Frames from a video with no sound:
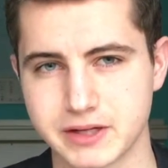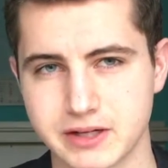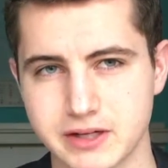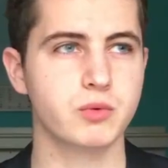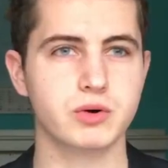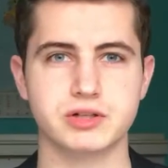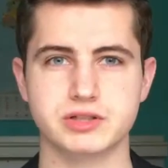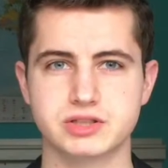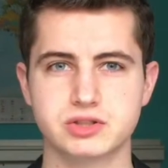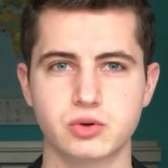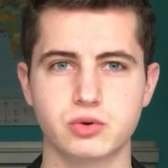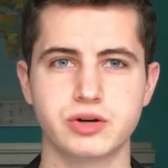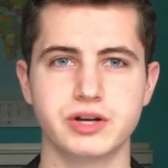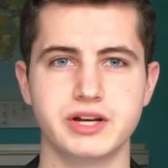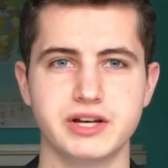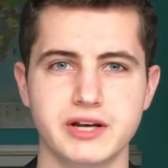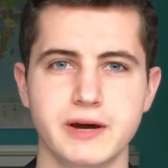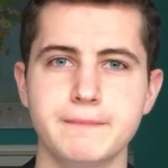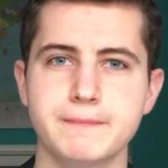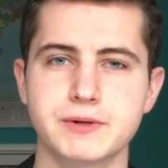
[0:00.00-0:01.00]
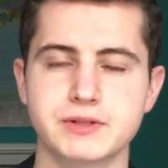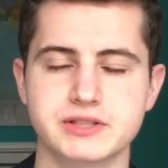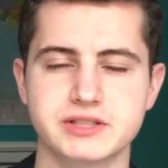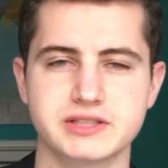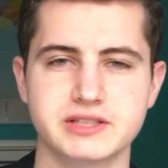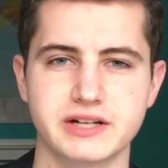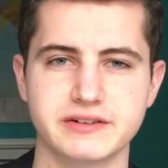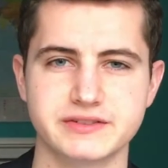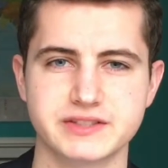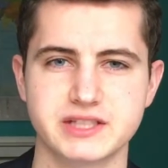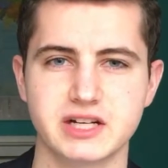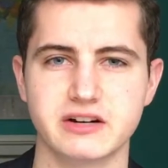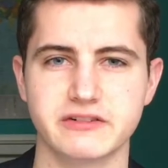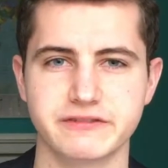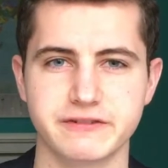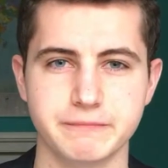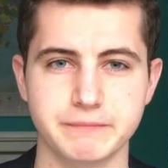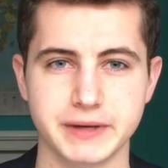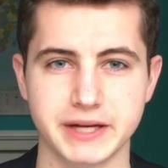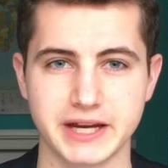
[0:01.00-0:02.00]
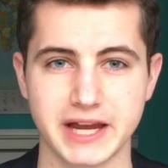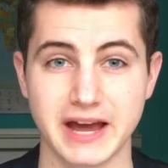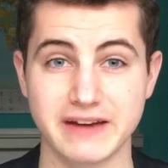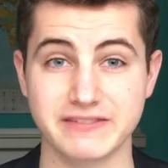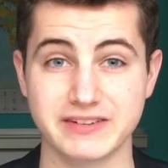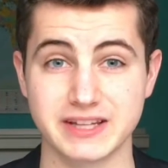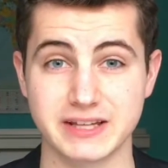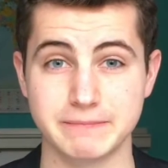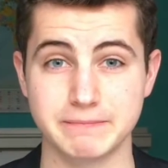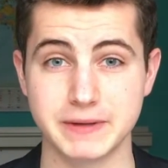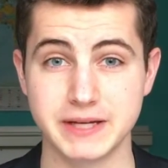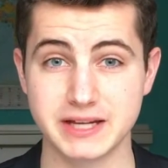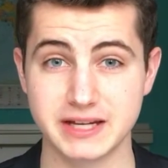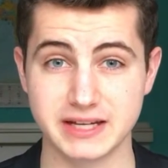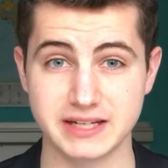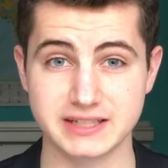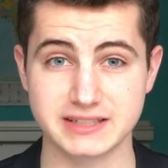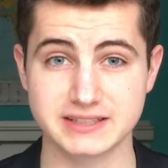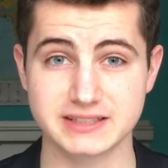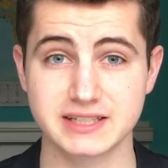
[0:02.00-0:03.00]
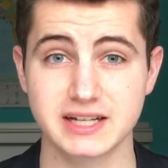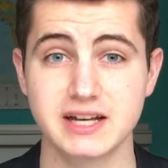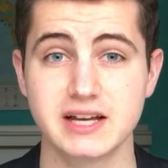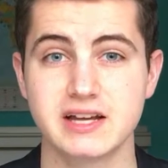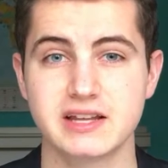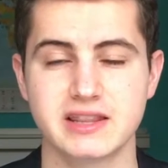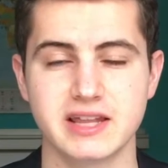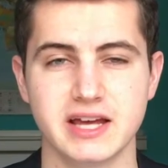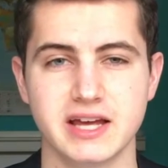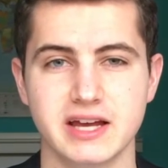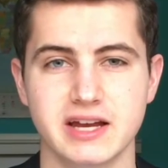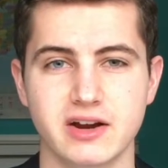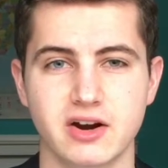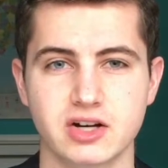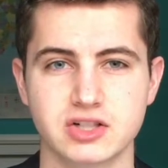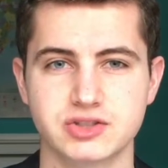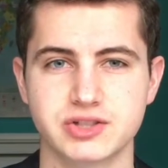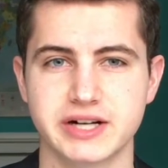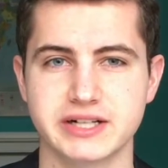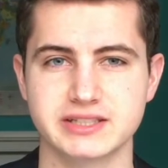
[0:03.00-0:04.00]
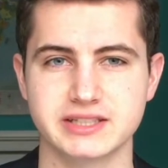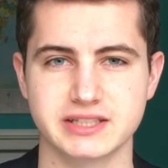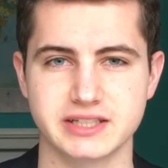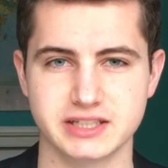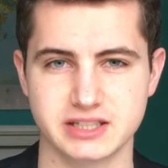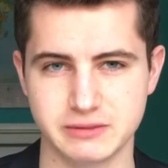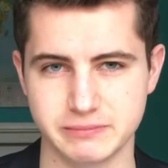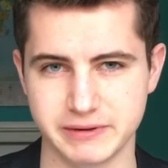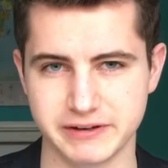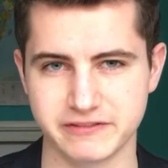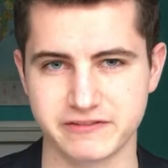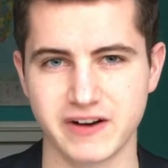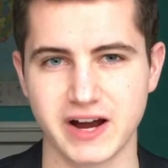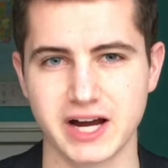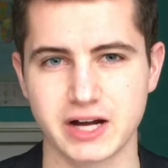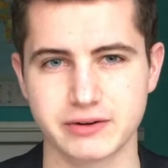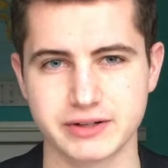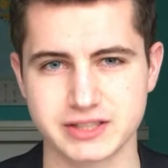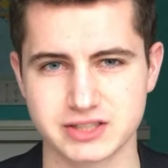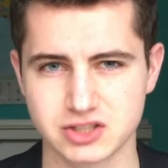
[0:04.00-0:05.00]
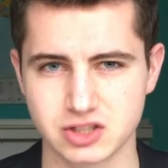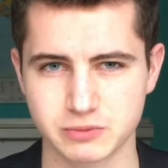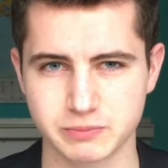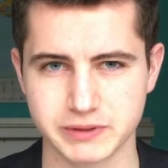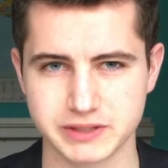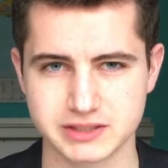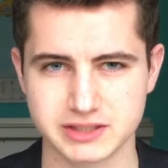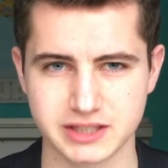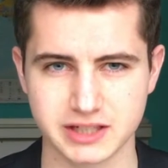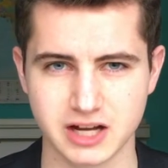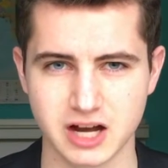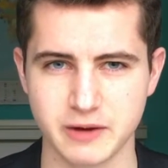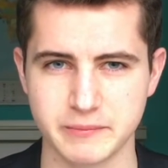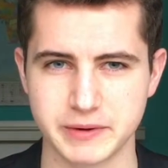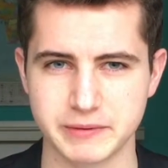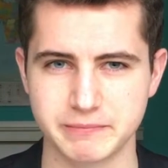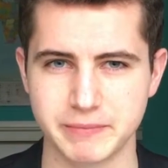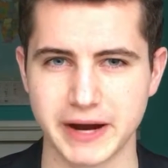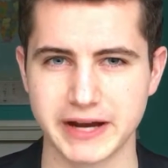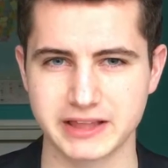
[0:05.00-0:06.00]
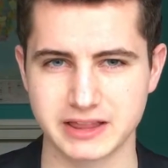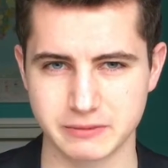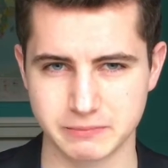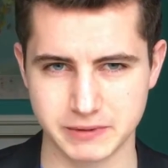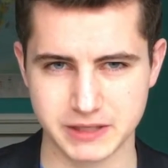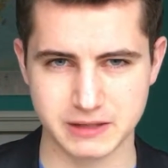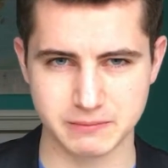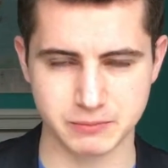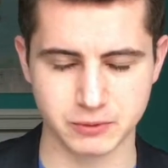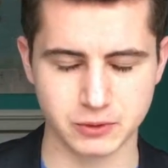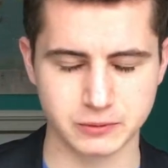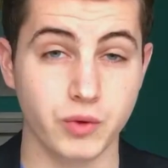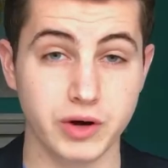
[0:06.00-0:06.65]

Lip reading: Whereas story in Numbers, instead of seraphim being heavenly beings, they are translated to be fiery serpents that come and bite the people.